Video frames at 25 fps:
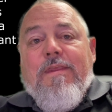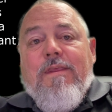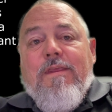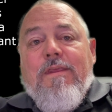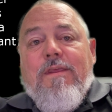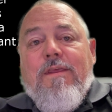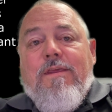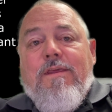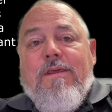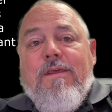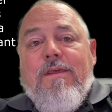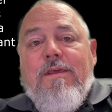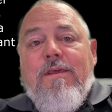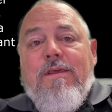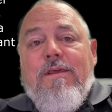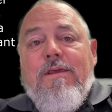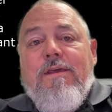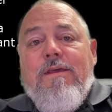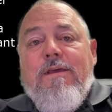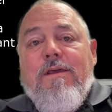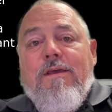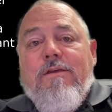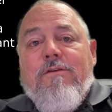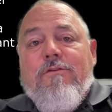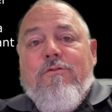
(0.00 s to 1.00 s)

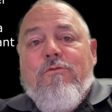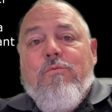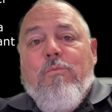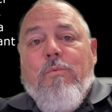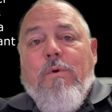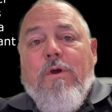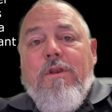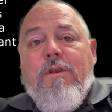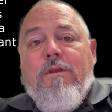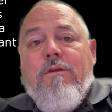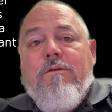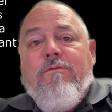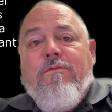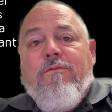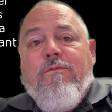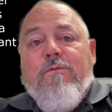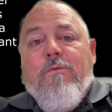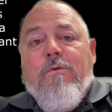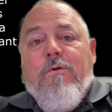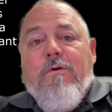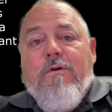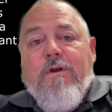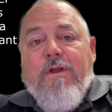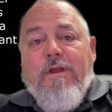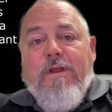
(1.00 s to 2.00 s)
he is waiting
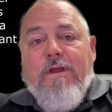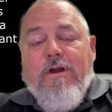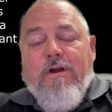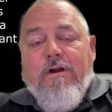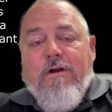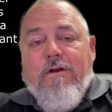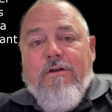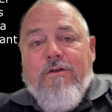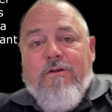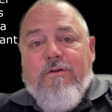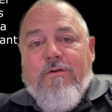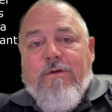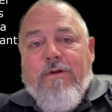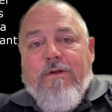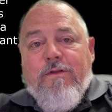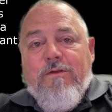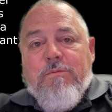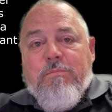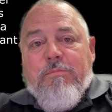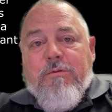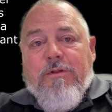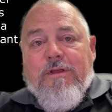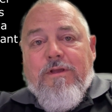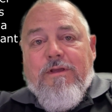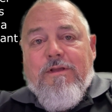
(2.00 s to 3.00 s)
for a heart
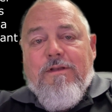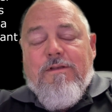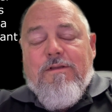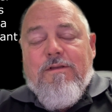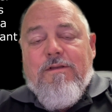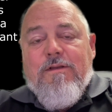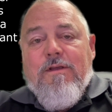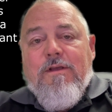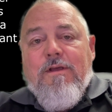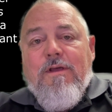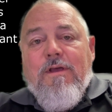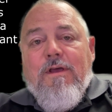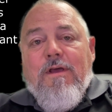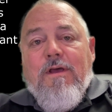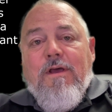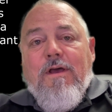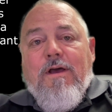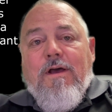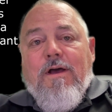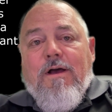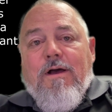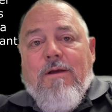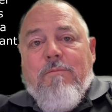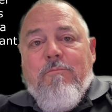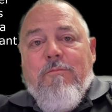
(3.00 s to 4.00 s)
transplant.
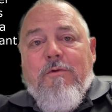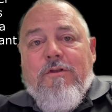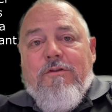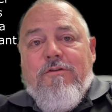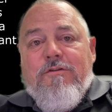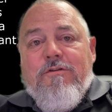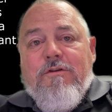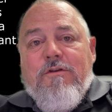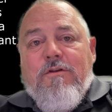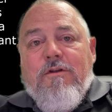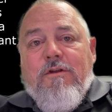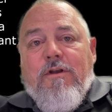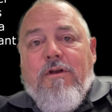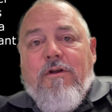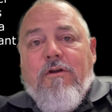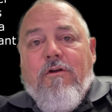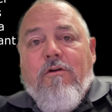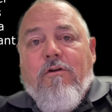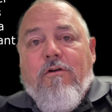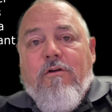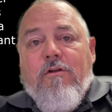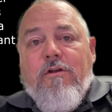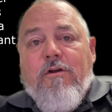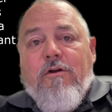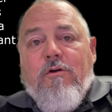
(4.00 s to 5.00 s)
I mentioned in an
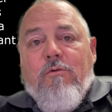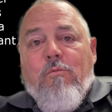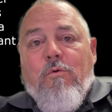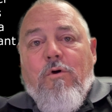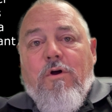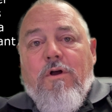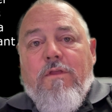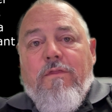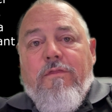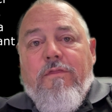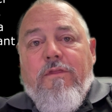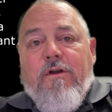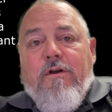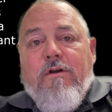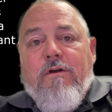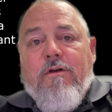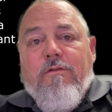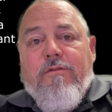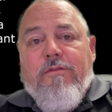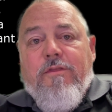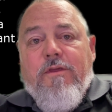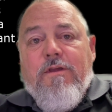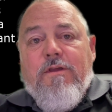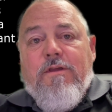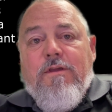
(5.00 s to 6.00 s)
earlier one, they're
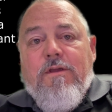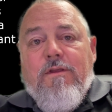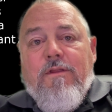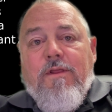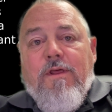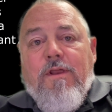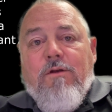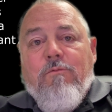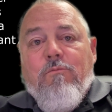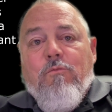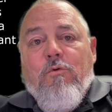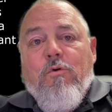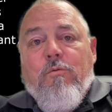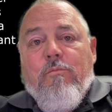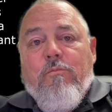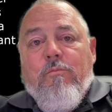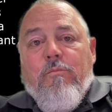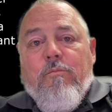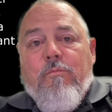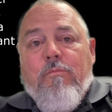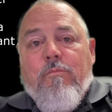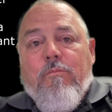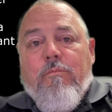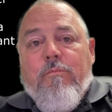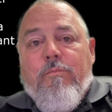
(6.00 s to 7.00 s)
thinking that it will
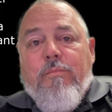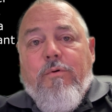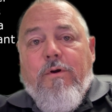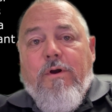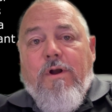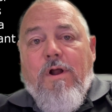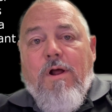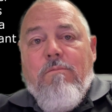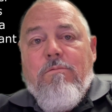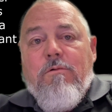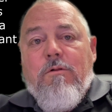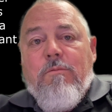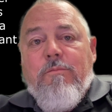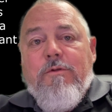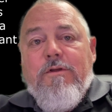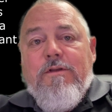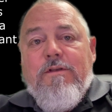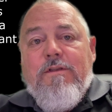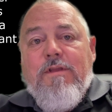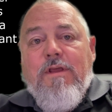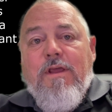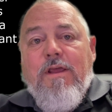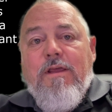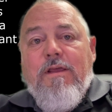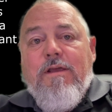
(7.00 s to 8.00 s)
probably
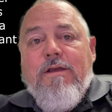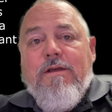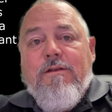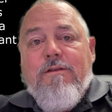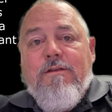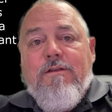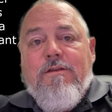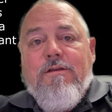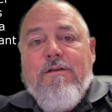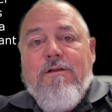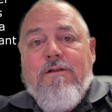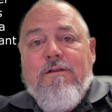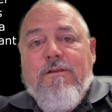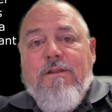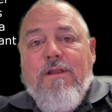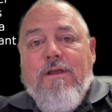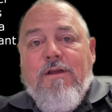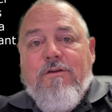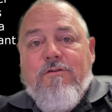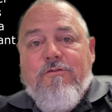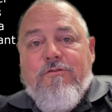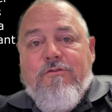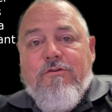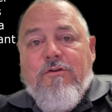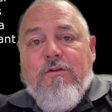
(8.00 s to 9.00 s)
take until
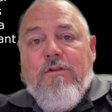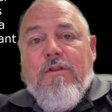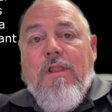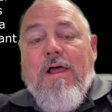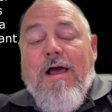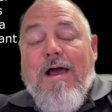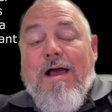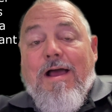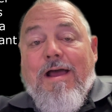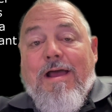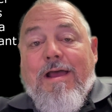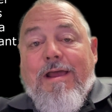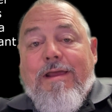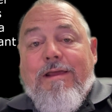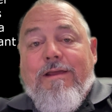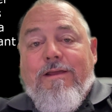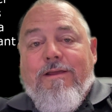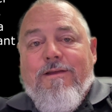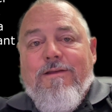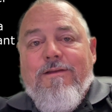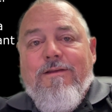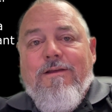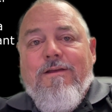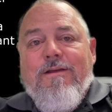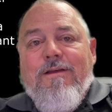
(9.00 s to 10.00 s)
next July.
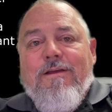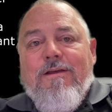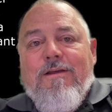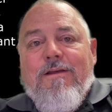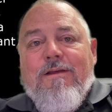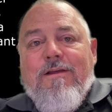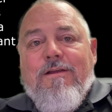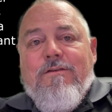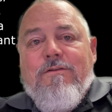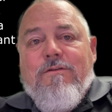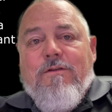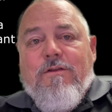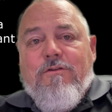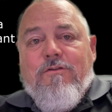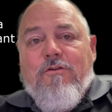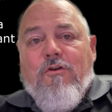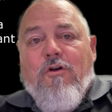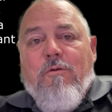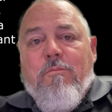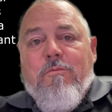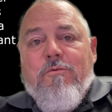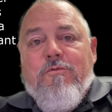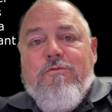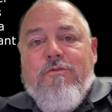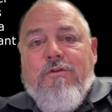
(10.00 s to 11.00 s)
So that's
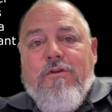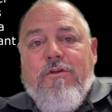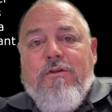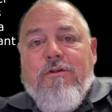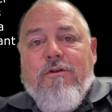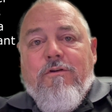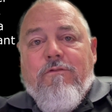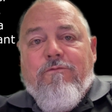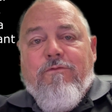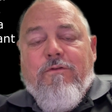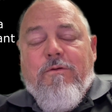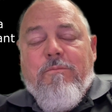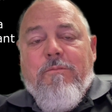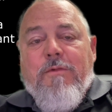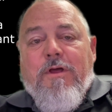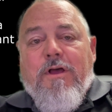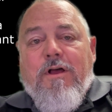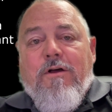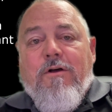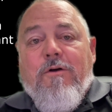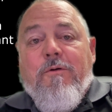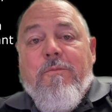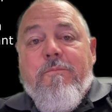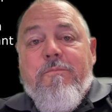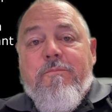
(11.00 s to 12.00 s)
almost a year from
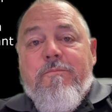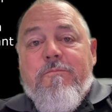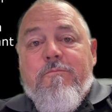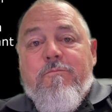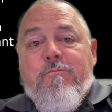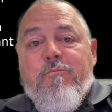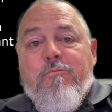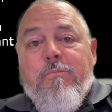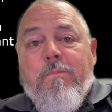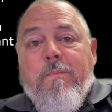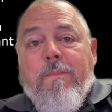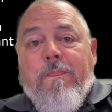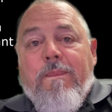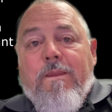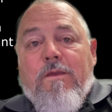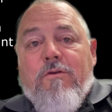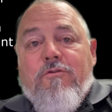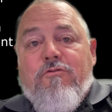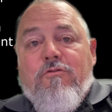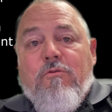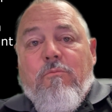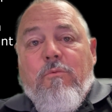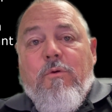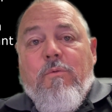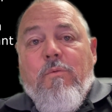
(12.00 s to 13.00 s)
now.
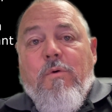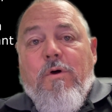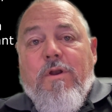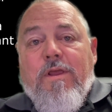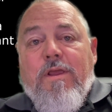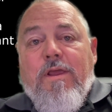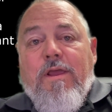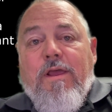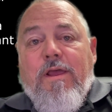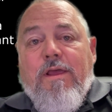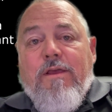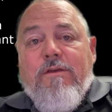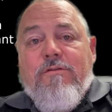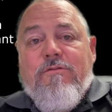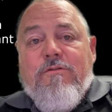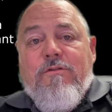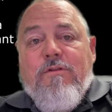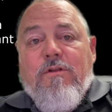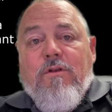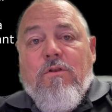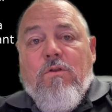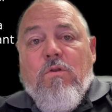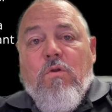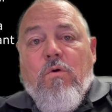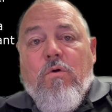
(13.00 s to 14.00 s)
So we want to ask
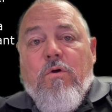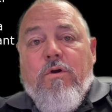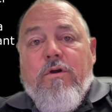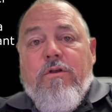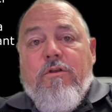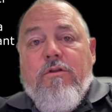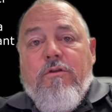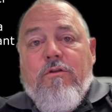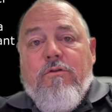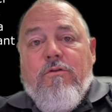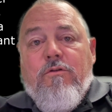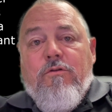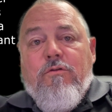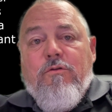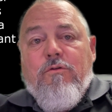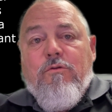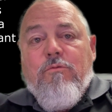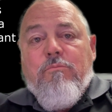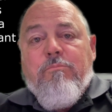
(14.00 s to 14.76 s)
the Lord to